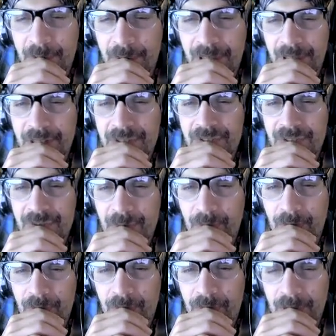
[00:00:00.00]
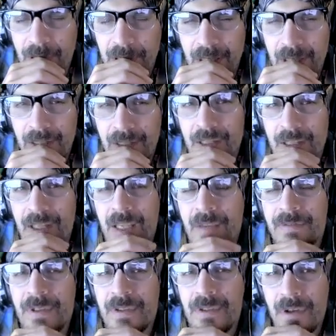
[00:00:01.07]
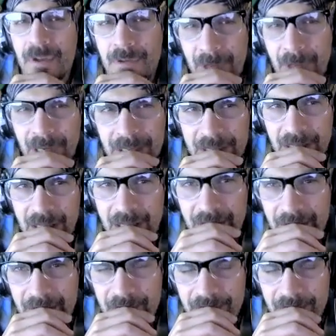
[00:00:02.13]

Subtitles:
because if you don't meditate,